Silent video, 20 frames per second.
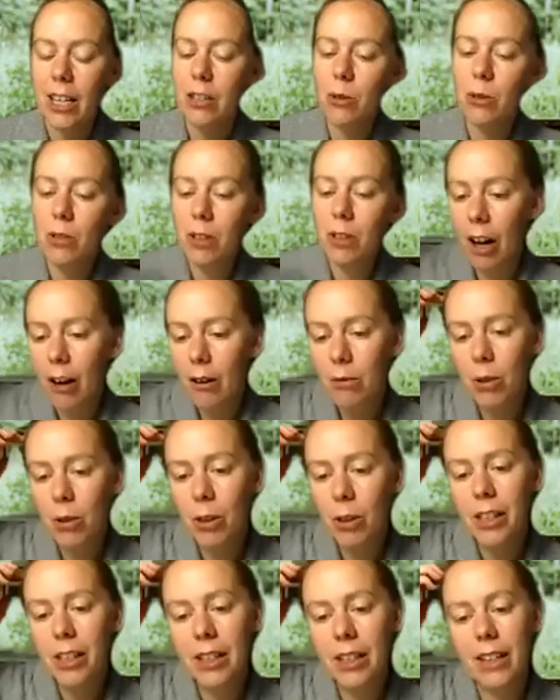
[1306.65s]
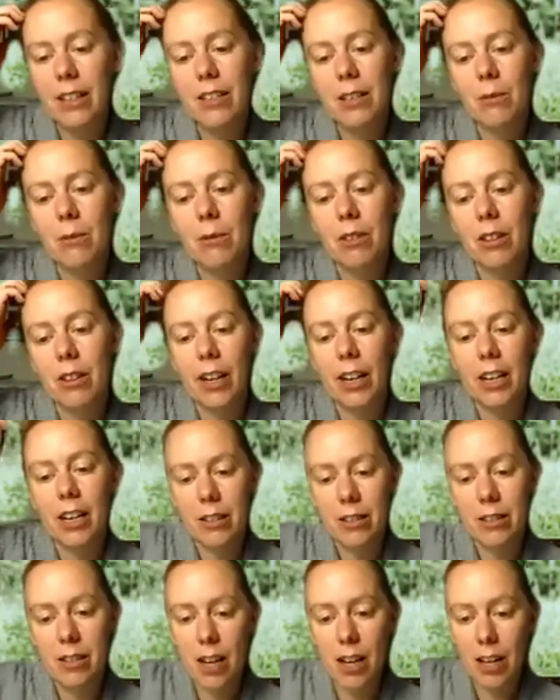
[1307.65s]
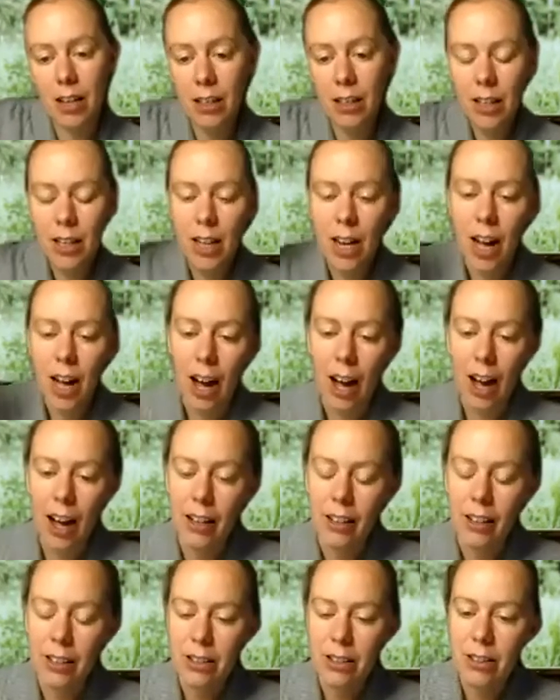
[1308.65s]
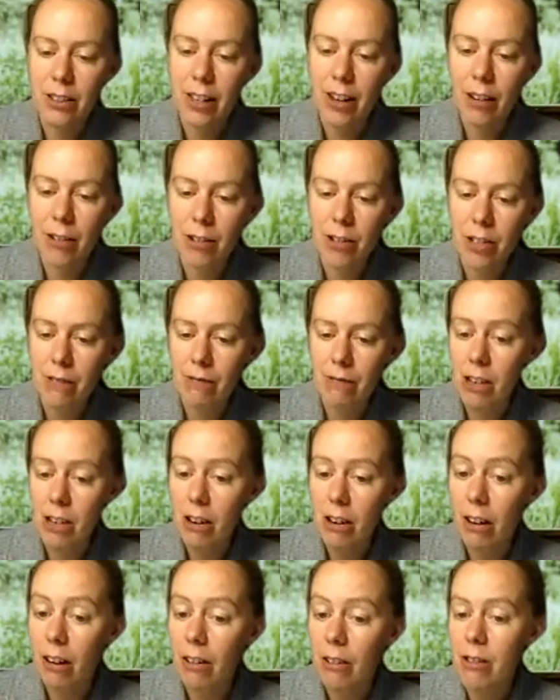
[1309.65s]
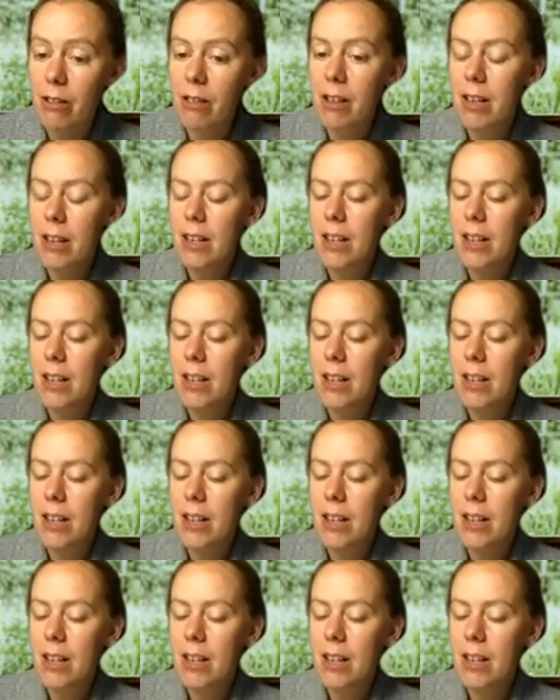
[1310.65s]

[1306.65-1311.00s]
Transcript: I do a lot of work connecting with the light of the sun and the energy of the earth,